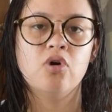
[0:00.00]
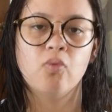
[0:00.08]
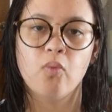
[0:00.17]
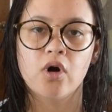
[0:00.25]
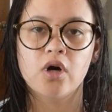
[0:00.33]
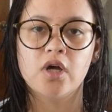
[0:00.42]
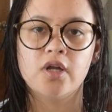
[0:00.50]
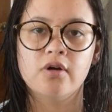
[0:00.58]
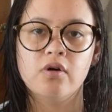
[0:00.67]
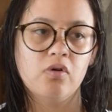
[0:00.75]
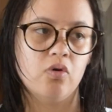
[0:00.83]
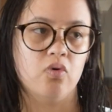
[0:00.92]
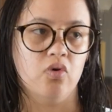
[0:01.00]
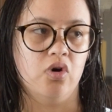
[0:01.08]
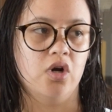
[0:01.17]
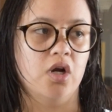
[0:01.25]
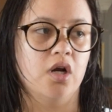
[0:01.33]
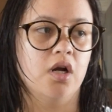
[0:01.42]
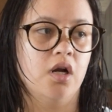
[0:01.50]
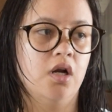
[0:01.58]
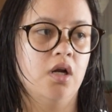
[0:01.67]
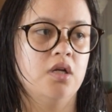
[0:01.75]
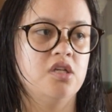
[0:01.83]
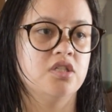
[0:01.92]
wood or
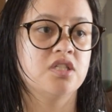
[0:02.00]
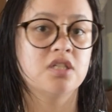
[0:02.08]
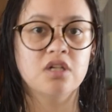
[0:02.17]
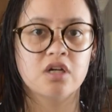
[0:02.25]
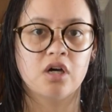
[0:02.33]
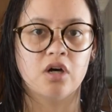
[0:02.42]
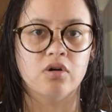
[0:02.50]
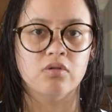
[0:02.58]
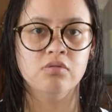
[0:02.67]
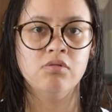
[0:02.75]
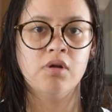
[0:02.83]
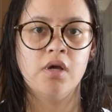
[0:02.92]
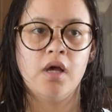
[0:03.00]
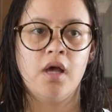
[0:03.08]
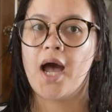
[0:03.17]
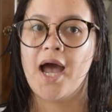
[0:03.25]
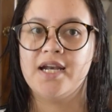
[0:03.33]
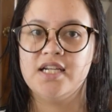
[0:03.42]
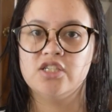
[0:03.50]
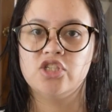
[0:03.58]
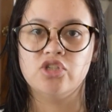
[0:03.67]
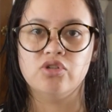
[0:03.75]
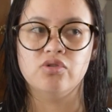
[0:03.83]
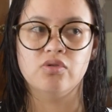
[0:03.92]
silicone, I need
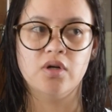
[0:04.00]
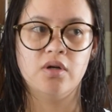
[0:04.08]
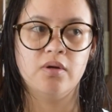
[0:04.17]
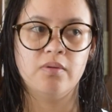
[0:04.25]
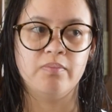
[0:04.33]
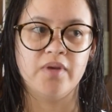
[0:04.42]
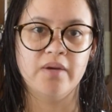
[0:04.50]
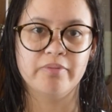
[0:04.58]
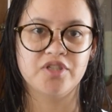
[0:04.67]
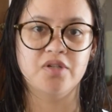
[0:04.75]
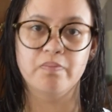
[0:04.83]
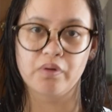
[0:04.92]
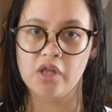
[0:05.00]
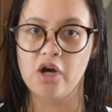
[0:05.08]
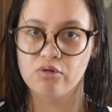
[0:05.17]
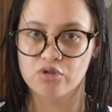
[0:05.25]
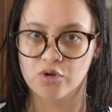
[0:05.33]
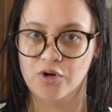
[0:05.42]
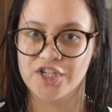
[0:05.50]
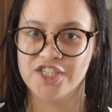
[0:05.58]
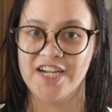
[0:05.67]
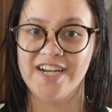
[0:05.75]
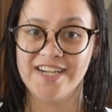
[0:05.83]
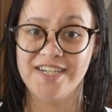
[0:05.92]
to be able to blow torch
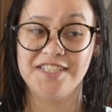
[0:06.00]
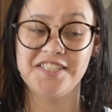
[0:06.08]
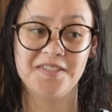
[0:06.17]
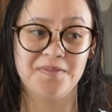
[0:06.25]
it. It needs to